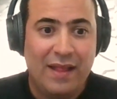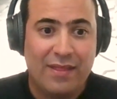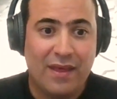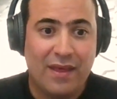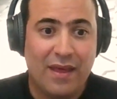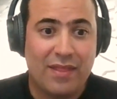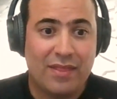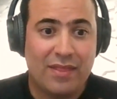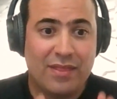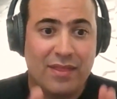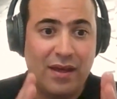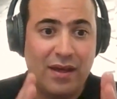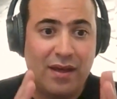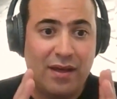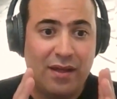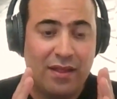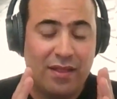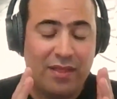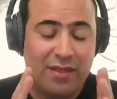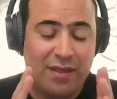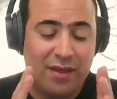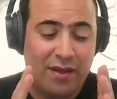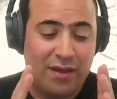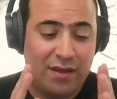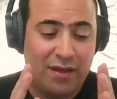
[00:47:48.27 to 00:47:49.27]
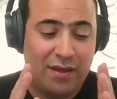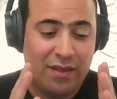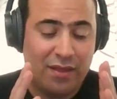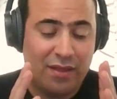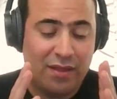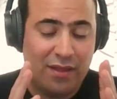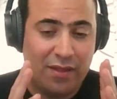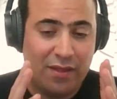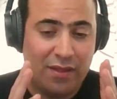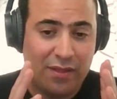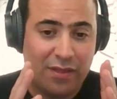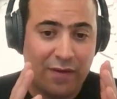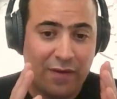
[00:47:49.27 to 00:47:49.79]
that
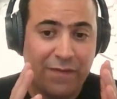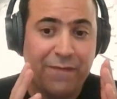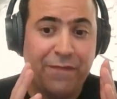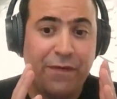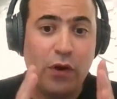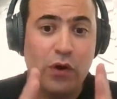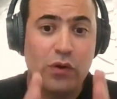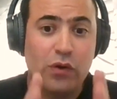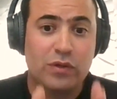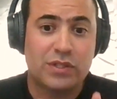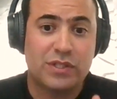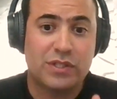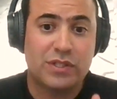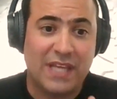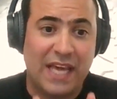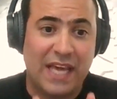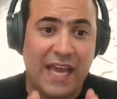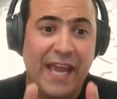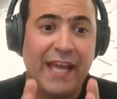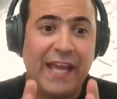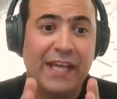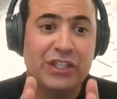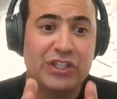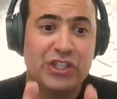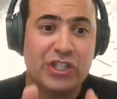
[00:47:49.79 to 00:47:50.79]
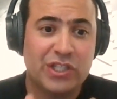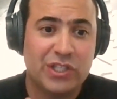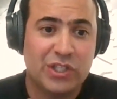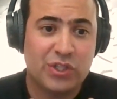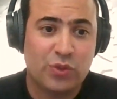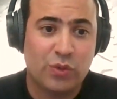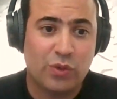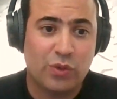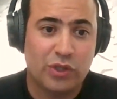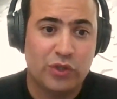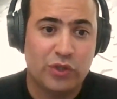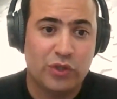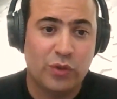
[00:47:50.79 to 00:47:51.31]
the folks, the
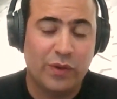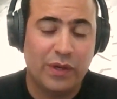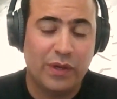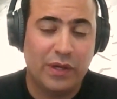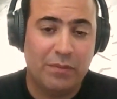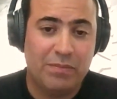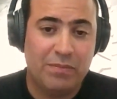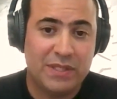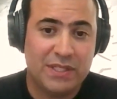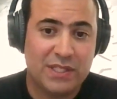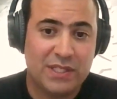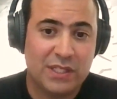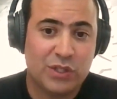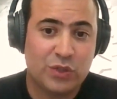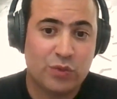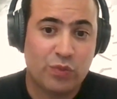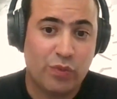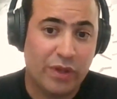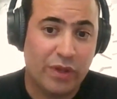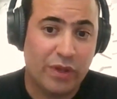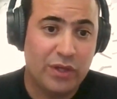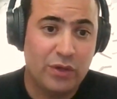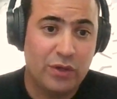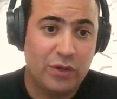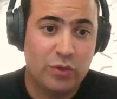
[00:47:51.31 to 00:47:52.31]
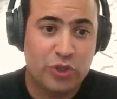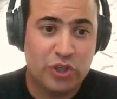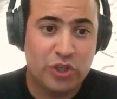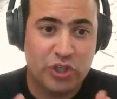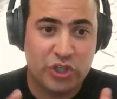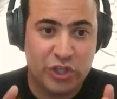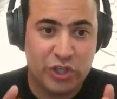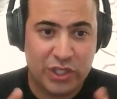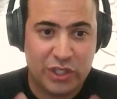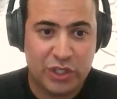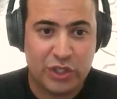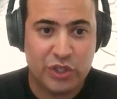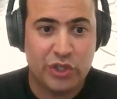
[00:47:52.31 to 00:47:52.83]
agents who are doing business with you
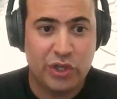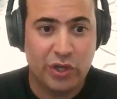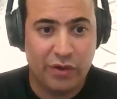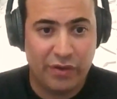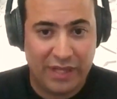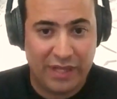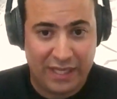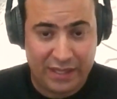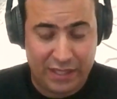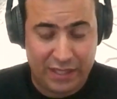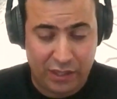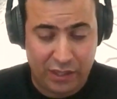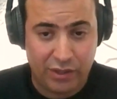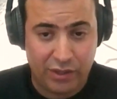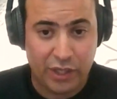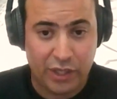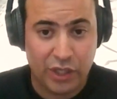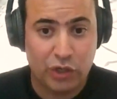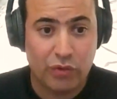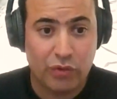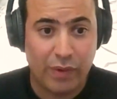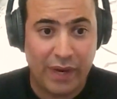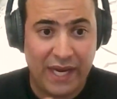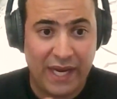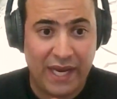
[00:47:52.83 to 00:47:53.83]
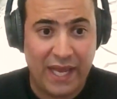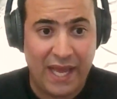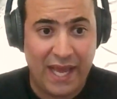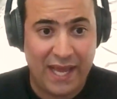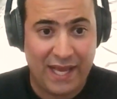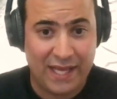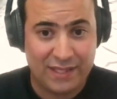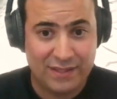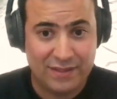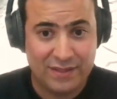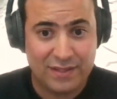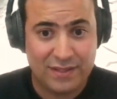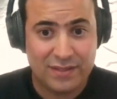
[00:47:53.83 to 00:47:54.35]
should just know that they're in great
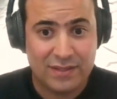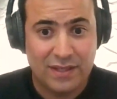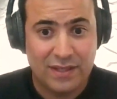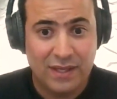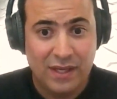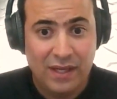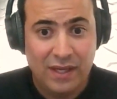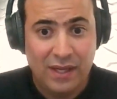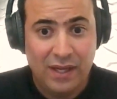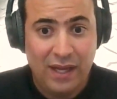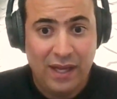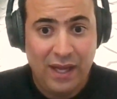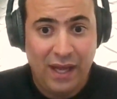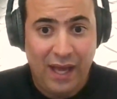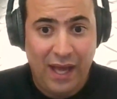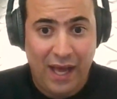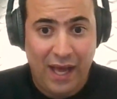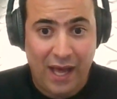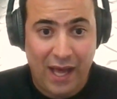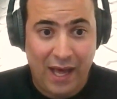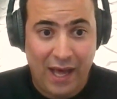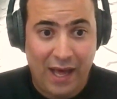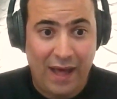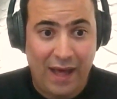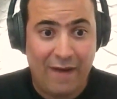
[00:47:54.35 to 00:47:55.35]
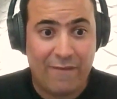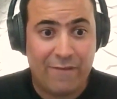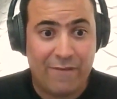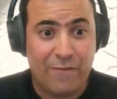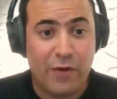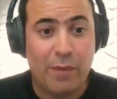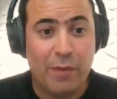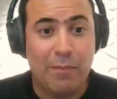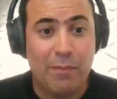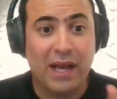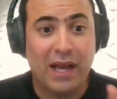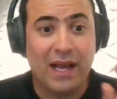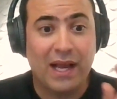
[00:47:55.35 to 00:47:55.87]
hands
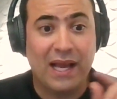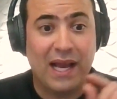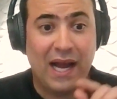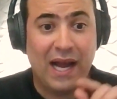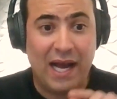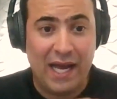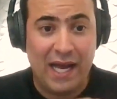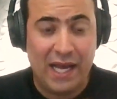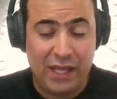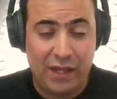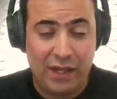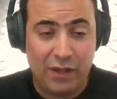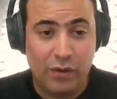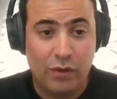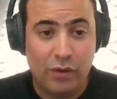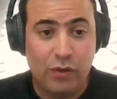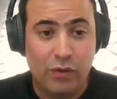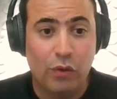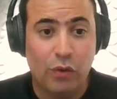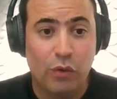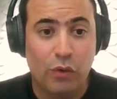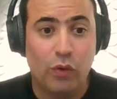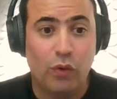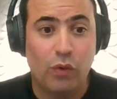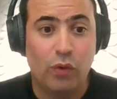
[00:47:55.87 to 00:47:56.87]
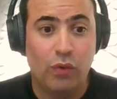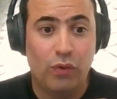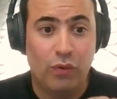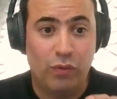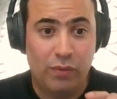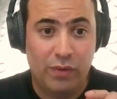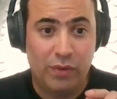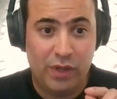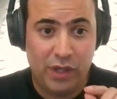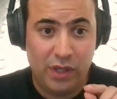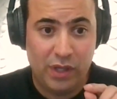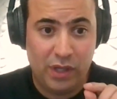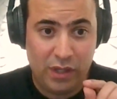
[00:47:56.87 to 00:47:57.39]
from a guy
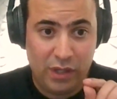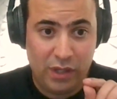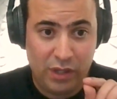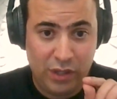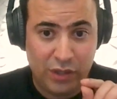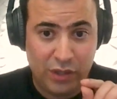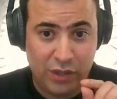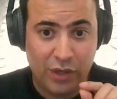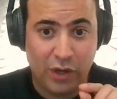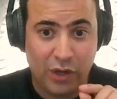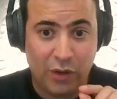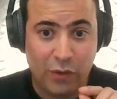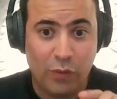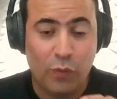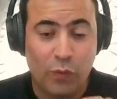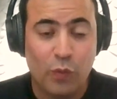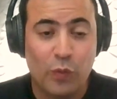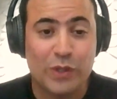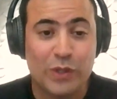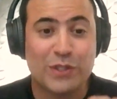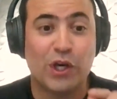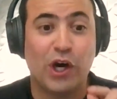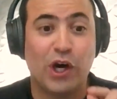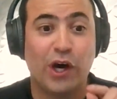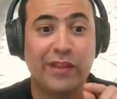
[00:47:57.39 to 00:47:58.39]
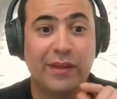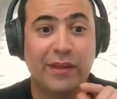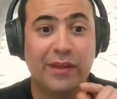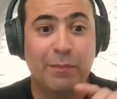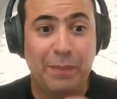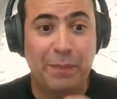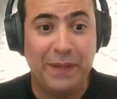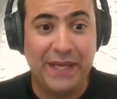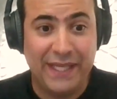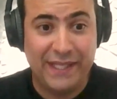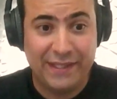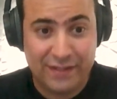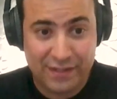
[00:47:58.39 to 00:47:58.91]
who was on the
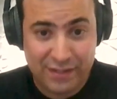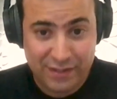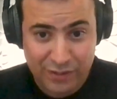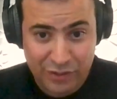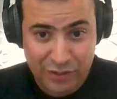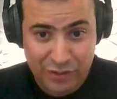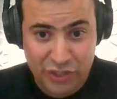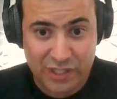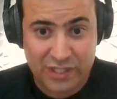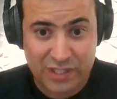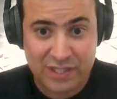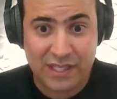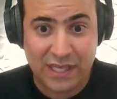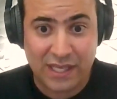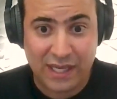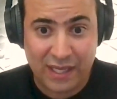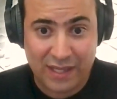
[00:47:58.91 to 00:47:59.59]
beat just